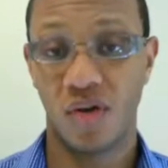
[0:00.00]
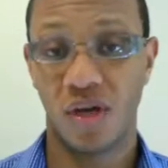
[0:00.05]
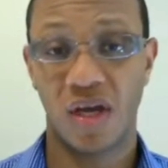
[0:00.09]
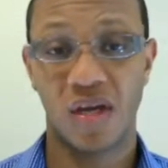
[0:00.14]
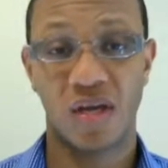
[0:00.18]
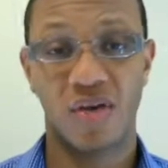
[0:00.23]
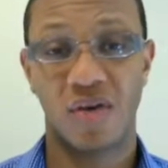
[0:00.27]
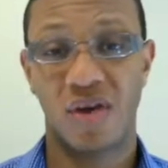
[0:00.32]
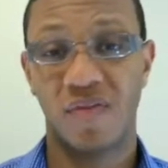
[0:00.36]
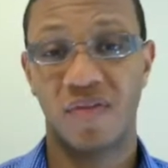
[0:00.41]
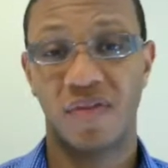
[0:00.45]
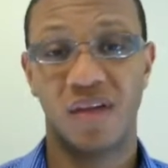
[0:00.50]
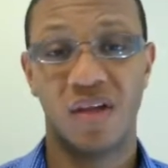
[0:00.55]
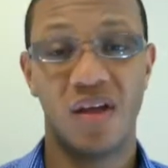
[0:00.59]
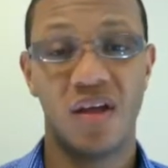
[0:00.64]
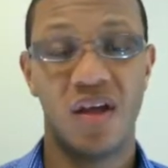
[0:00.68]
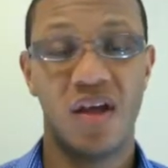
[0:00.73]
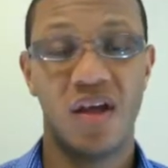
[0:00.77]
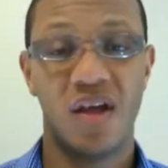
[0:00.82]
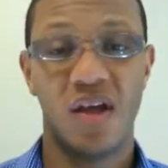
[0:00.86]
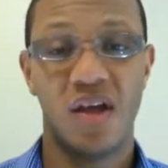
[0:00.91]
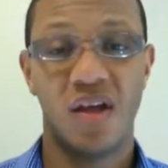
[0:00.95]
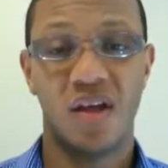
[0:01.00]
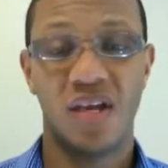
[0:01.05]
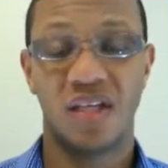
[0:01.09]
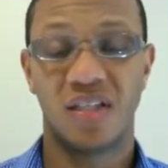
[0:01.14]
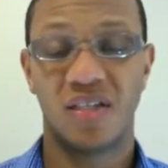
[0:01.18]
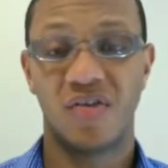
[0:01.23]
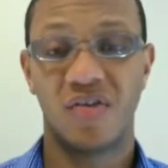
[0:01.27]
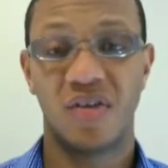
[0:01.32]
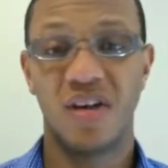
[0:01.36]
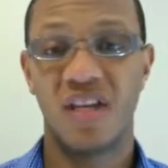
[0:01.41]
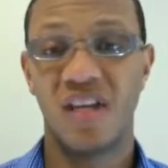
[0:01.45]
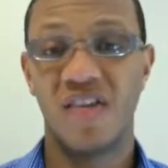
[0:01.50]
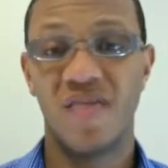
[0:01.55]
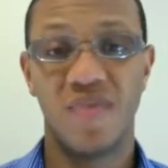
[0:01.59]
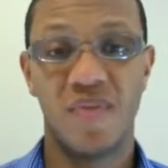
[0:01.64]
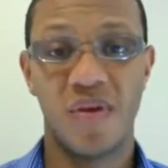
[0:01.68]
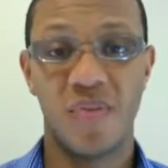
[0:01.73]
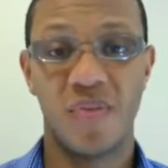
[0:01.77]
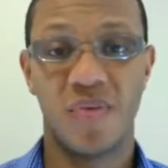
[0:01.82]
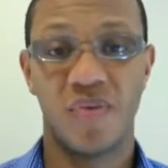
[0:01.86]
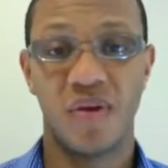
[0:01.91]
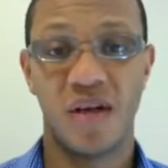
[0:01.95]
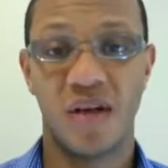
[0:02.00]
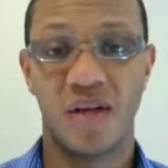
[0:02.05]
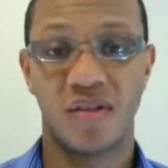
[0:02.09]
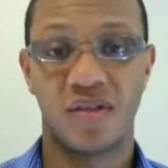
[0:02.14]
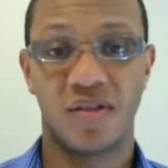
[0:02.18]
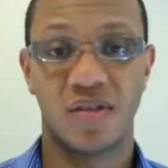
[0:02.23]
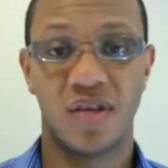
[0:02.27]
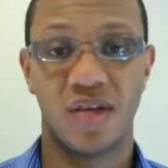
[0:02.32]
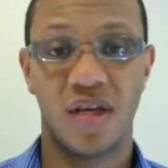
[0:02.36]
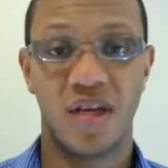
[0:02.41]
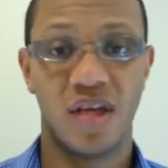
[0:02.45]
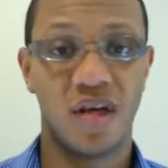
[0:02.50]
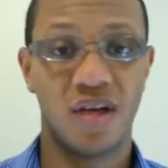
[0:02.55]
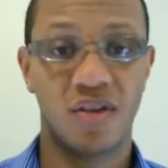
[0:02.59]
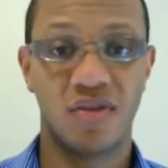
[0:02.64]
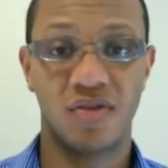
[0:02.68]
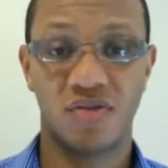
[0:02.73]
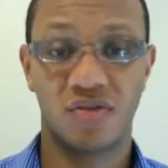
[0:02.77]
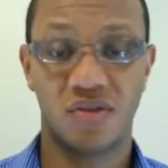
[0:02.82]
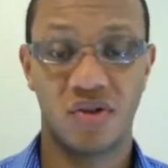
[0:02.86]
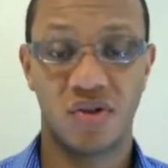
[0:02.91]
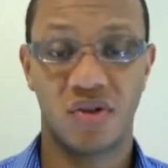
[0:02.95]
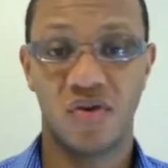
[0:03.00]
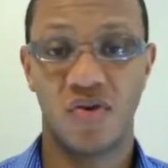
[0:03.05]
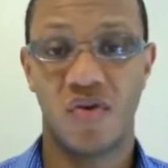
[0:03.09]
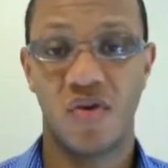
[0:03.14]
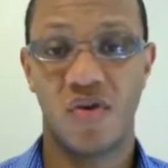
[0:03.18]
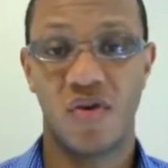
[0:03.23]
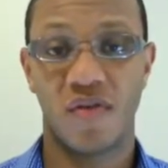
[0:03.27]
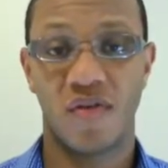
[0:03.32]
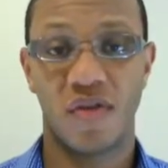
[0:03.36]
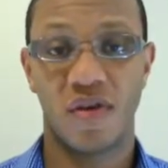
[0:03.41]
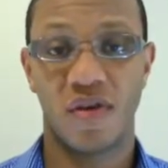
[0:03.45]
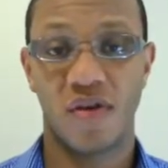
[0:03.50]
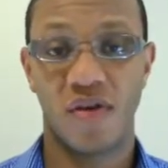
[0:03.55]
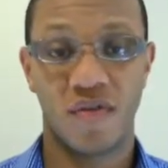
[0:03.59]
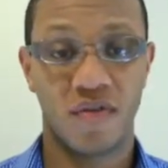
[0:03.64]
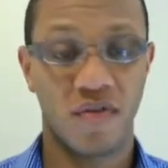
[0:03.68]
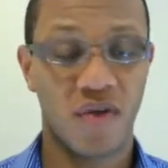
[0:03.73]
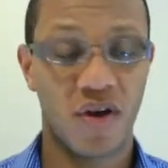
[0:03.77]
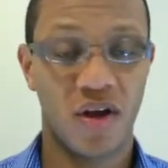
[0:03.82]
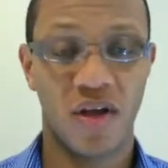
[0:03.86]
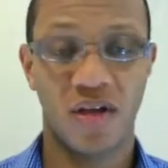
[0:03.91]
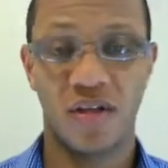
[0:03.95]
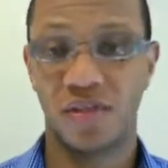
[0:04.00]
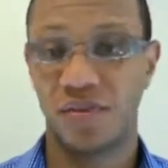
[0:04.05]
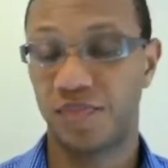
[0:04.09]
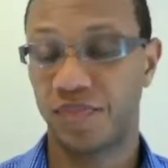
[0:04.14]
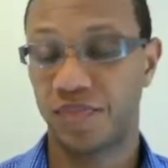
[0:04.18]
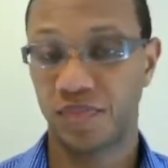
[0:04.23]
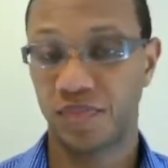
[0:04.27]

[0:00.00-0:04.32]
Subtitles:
Again, you don't have to necessarily leave people that's in the other circle, or if they're your friends,